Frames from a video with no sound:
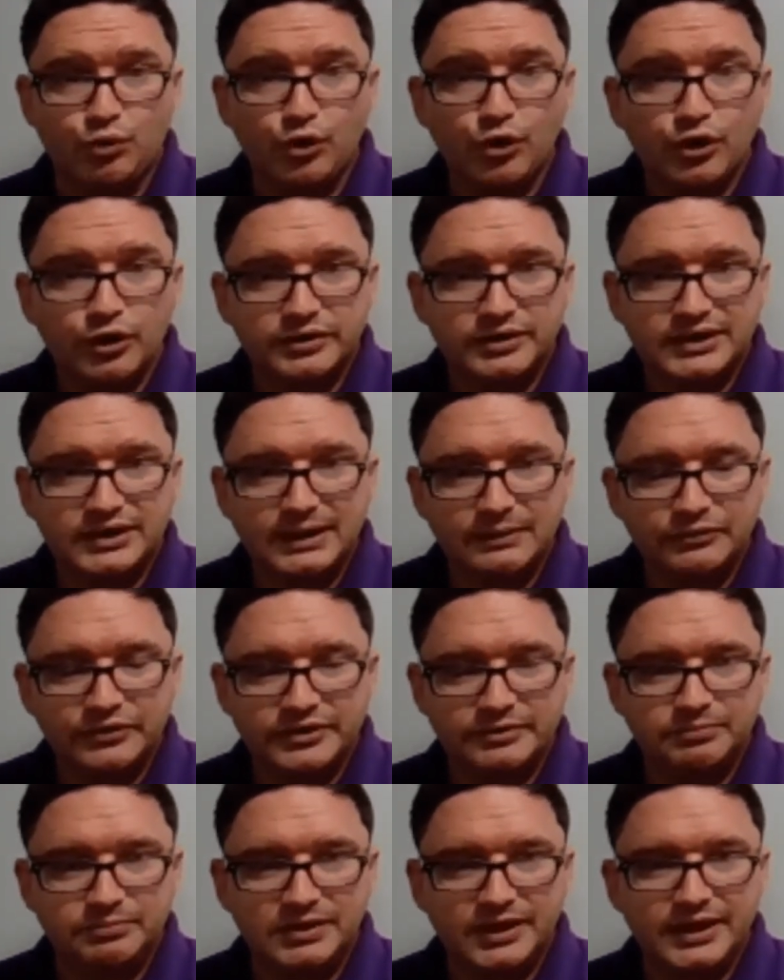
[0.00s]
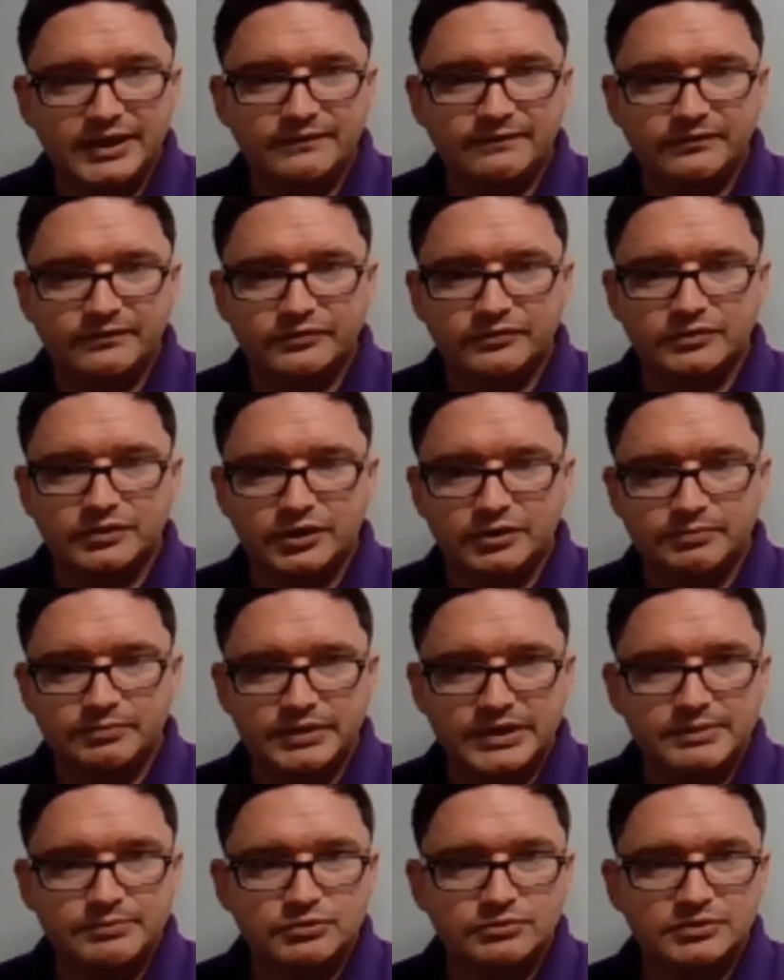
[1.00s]
work comes into play for a lot
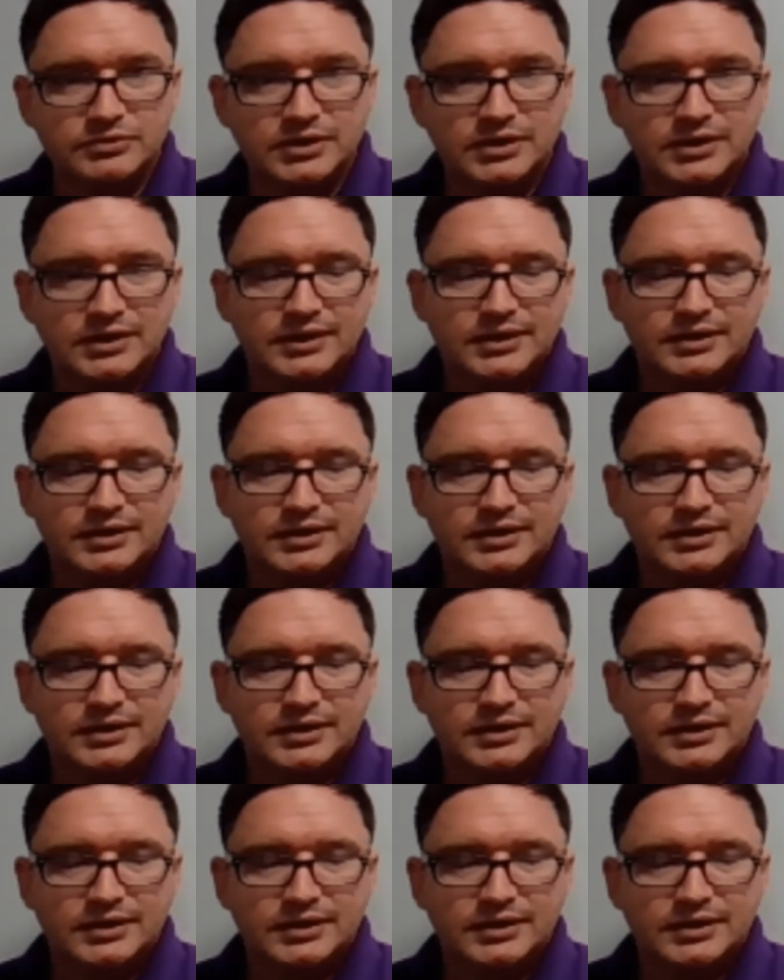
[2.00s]
of people,